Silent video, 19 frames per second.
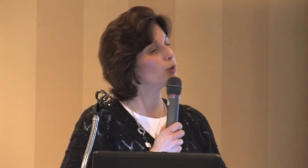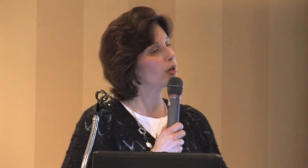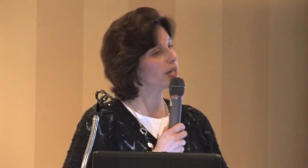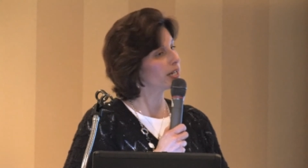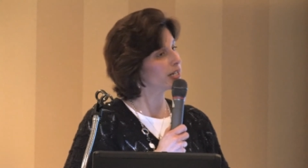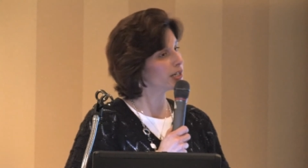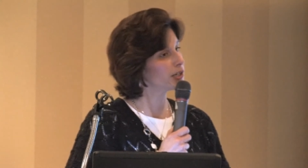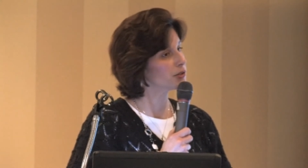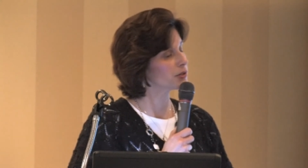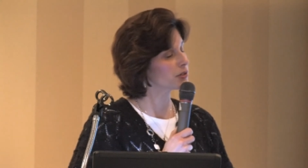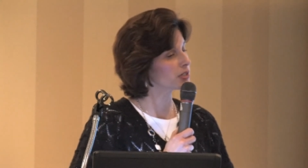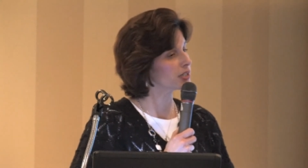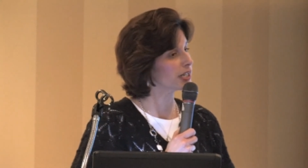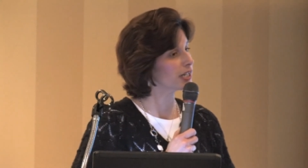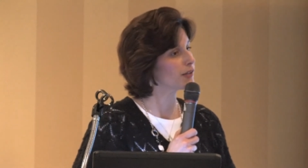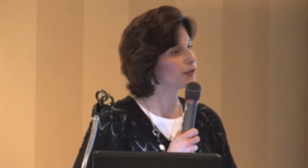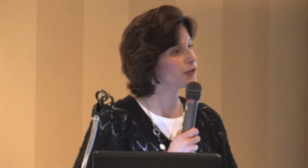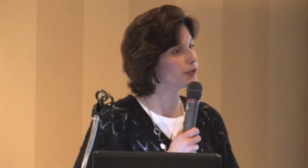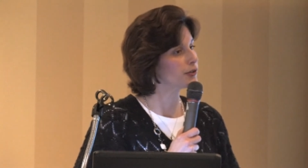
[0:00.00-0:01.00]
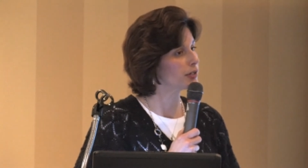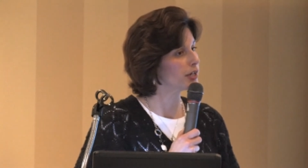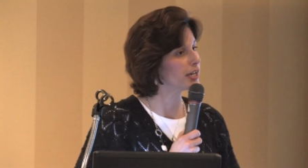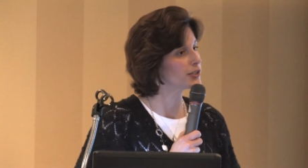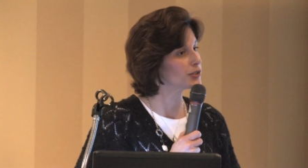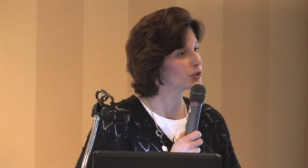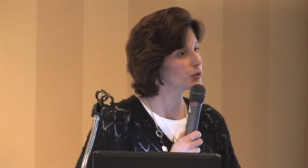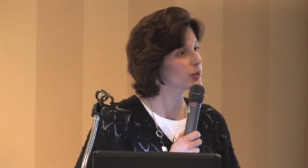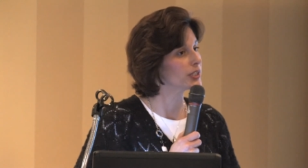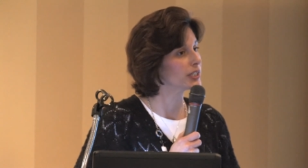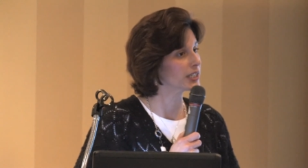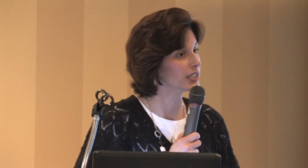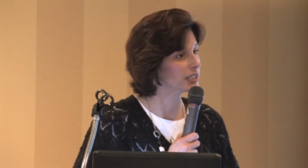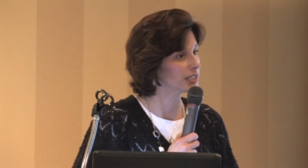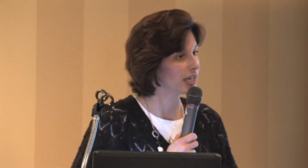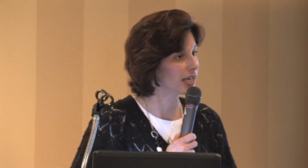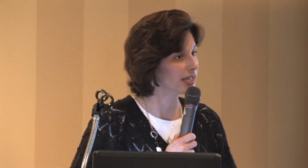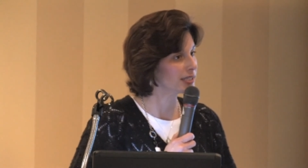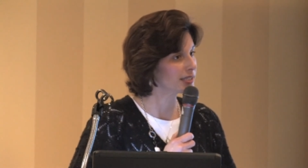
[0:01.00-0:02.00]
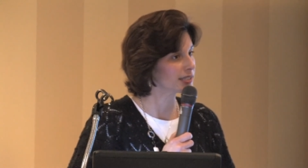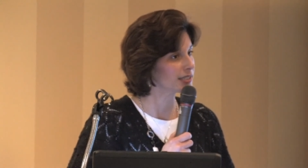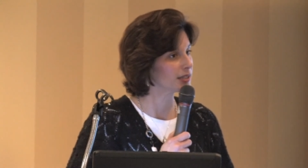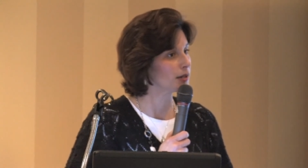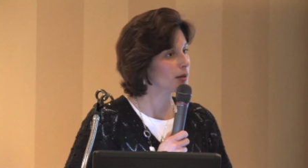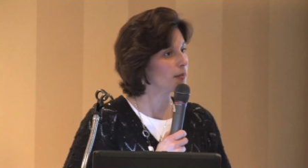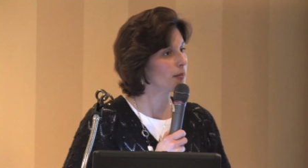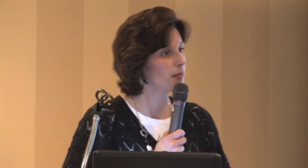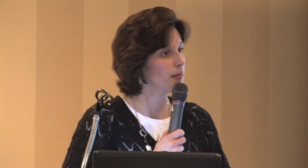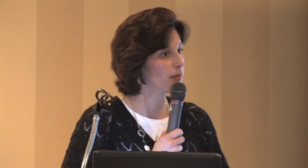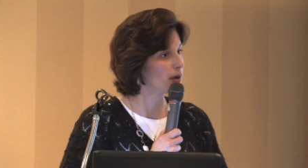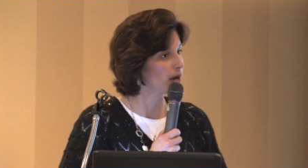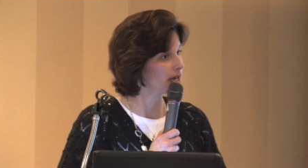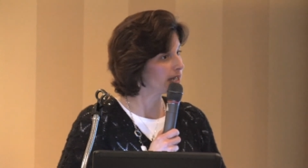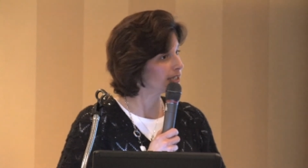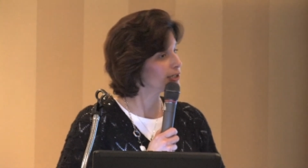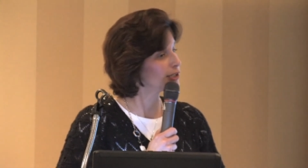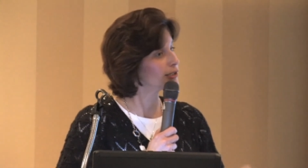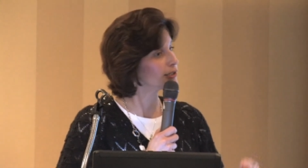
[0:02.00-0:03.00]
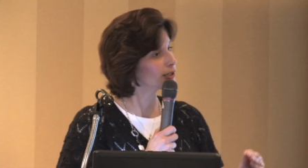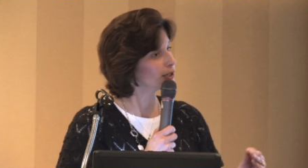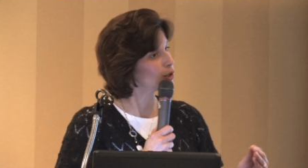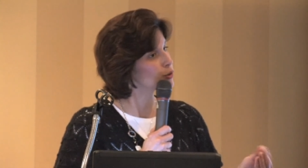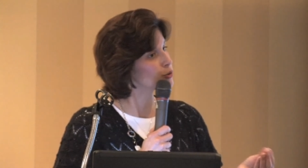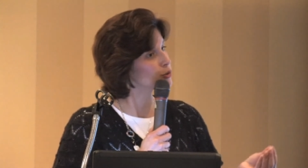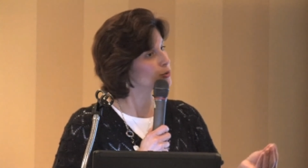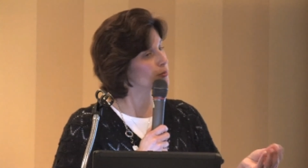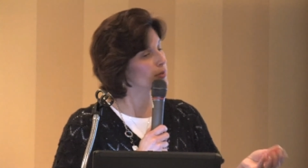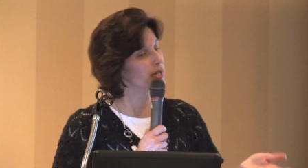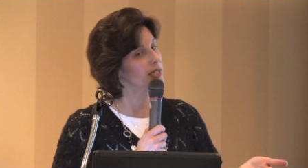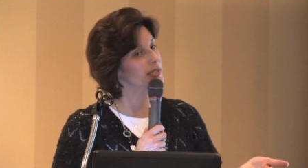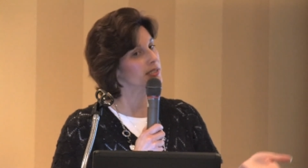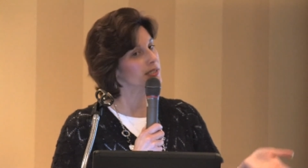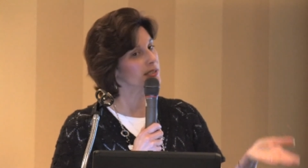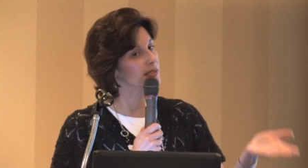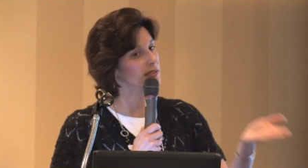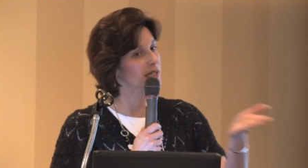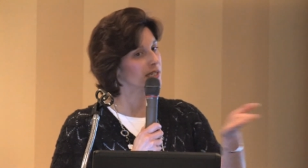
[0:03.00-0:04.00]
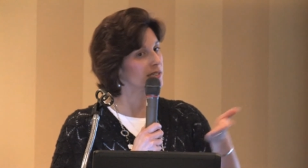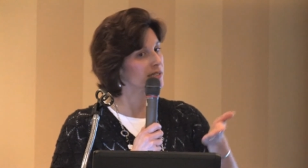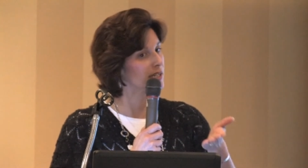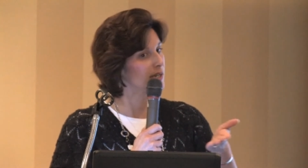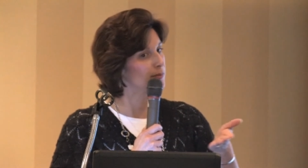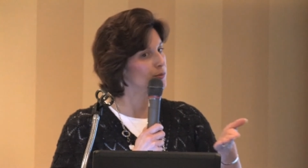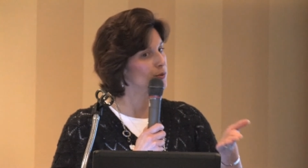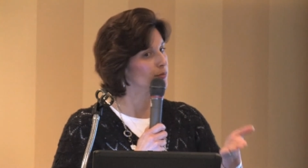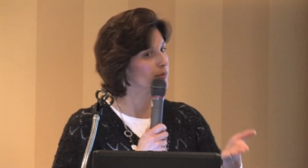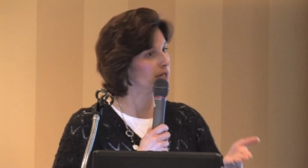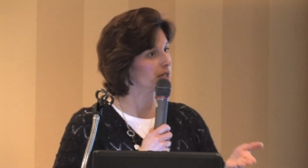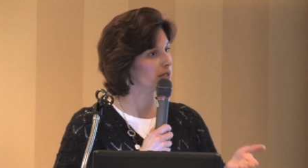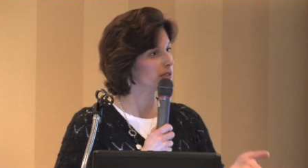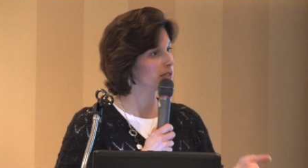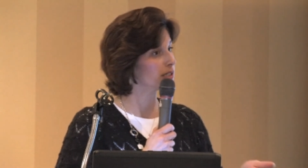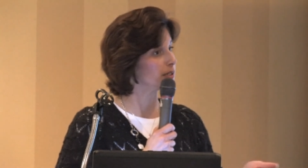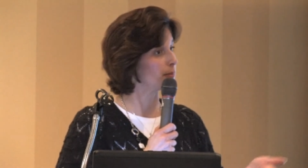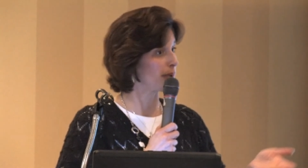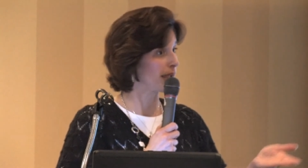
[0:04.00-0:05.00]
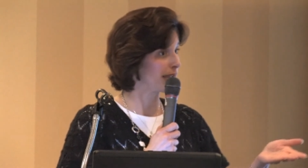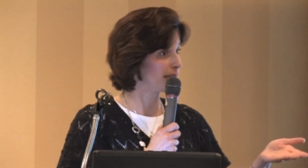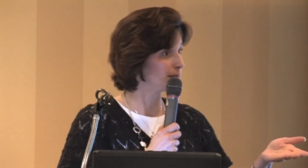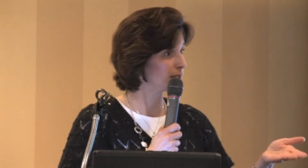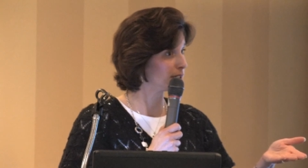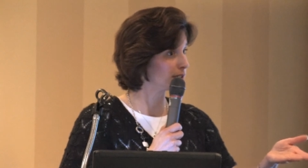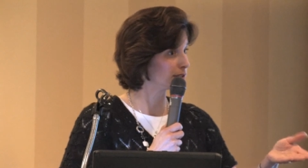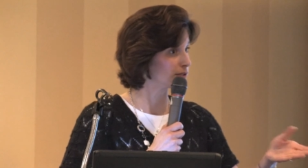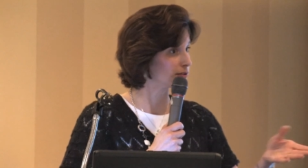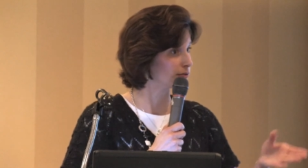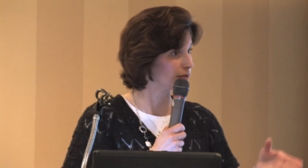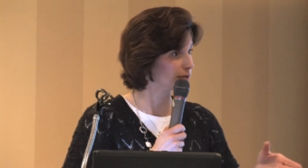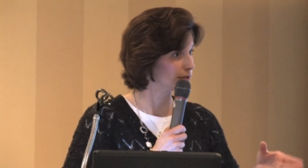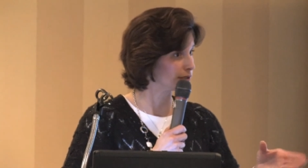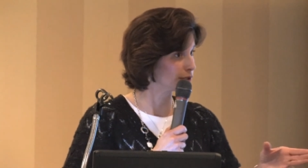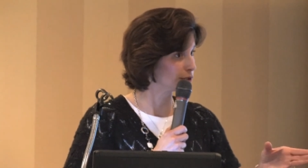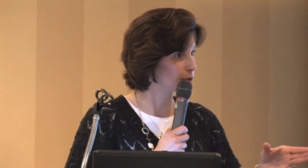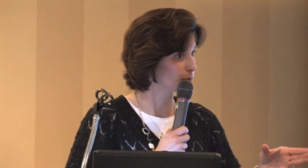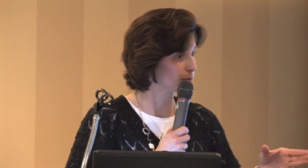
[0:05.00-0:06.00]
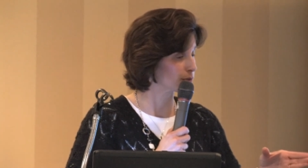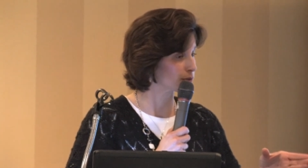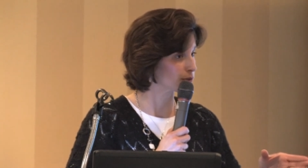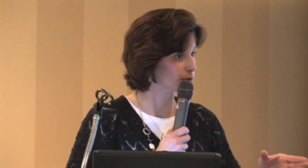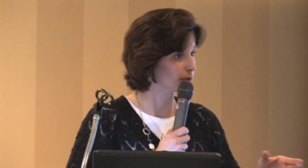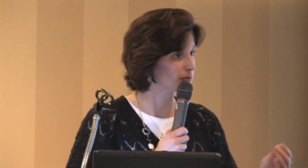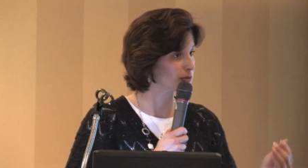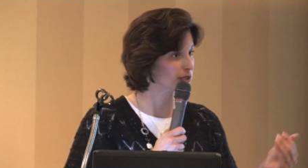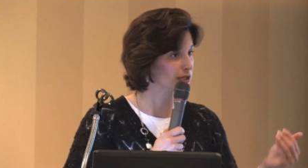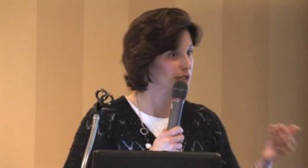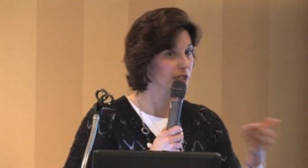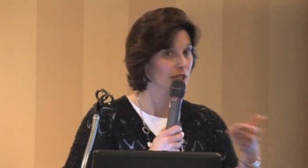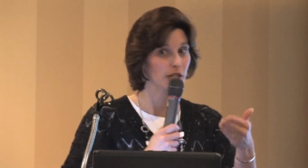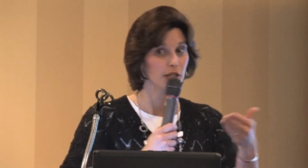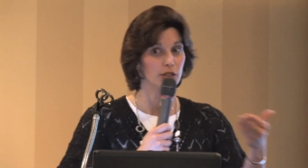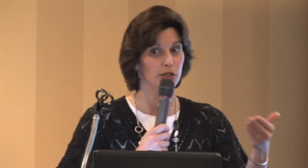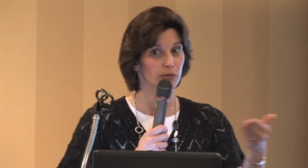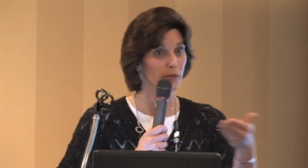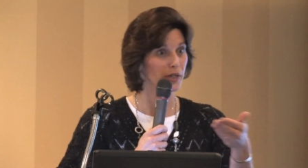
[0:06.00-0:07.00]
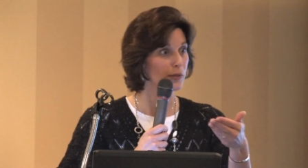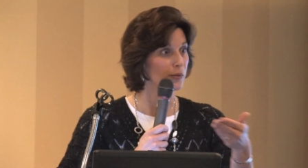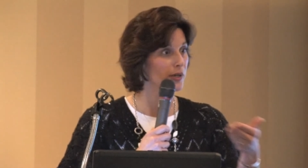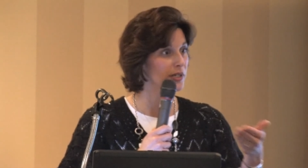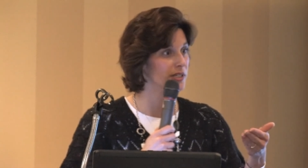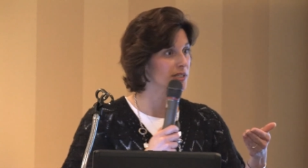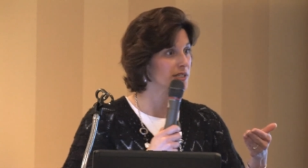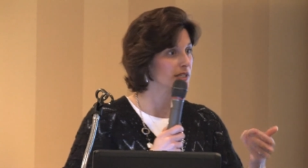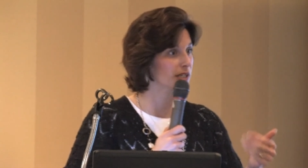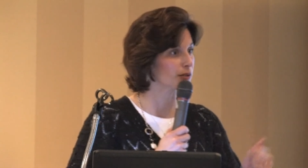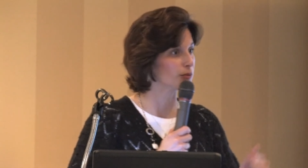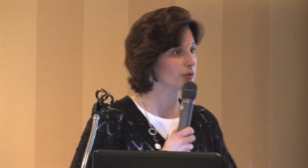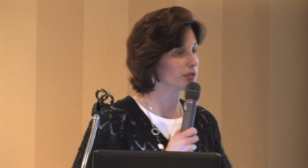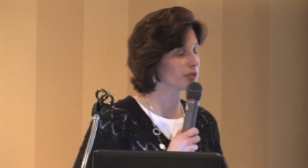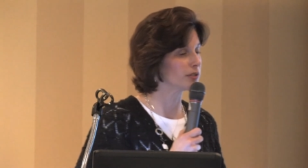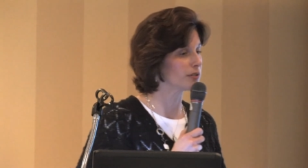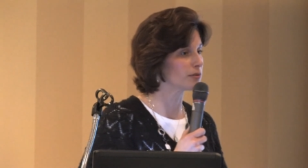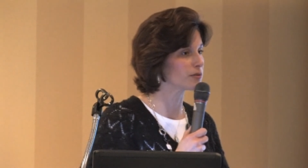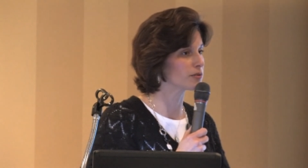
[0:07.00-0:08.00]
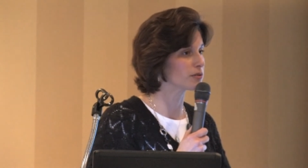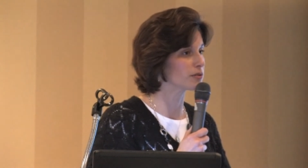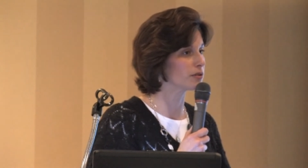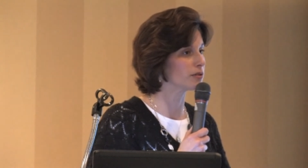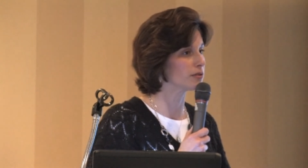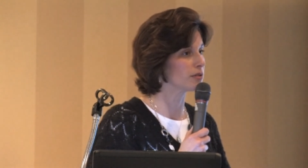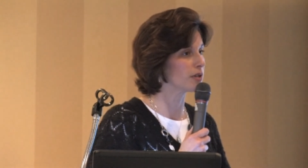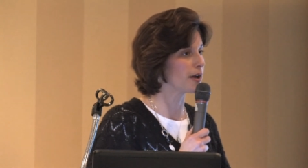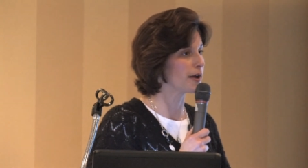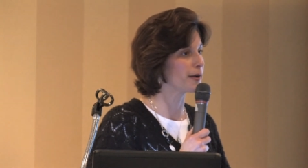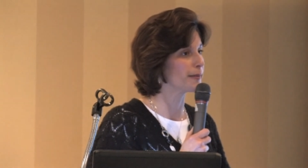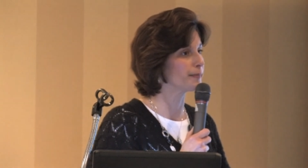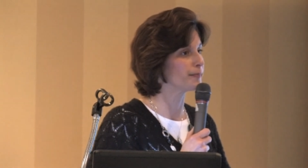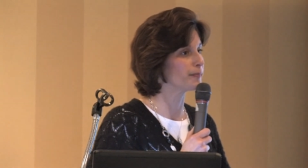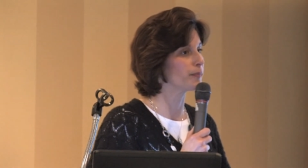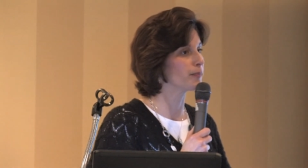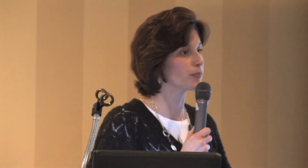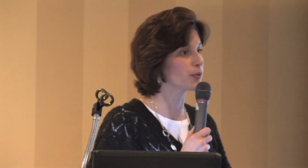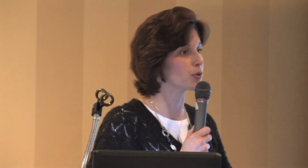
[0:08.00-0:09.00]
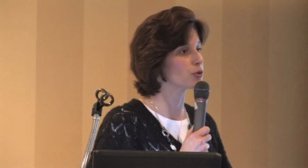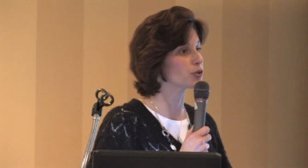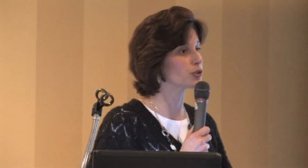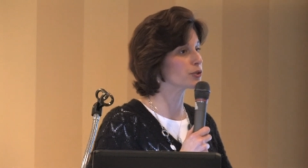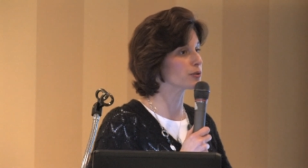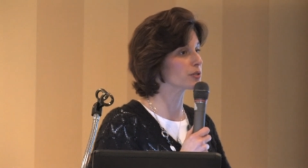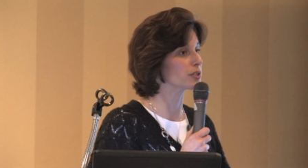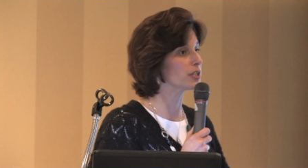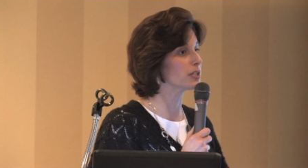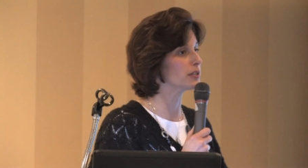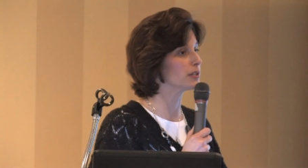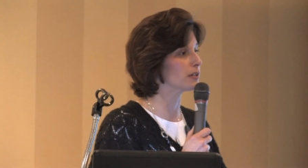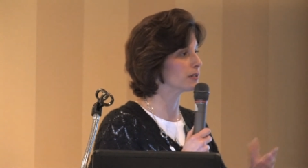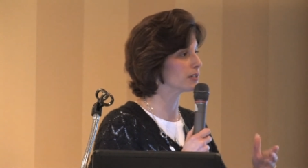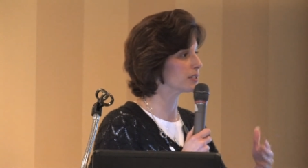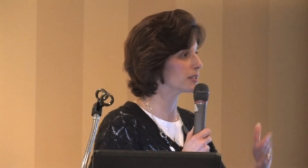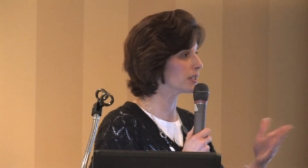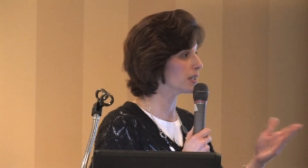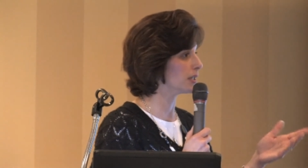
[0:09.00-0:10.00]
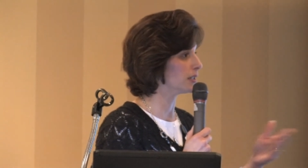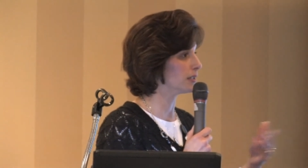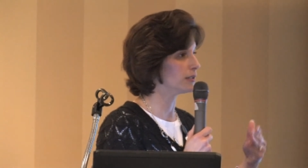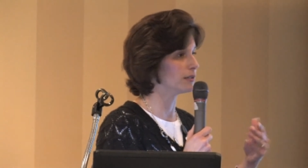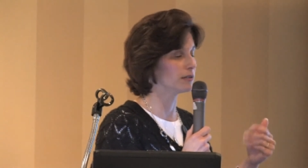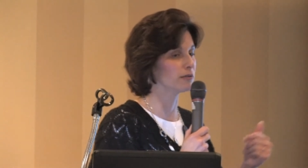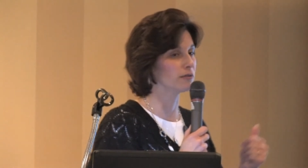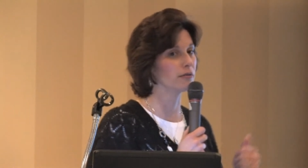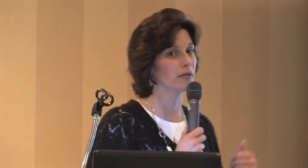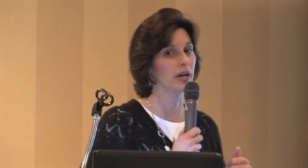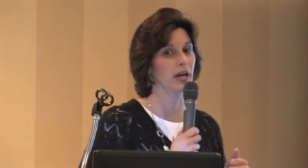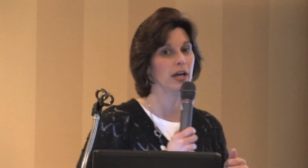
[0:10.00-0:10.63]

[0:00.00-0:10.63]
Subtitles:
what I understand, they're not doing it yet, but you know, you might, next time you mail in a payment or, you know, prescription, you might want to stick one of those little brochures in there and say, you know,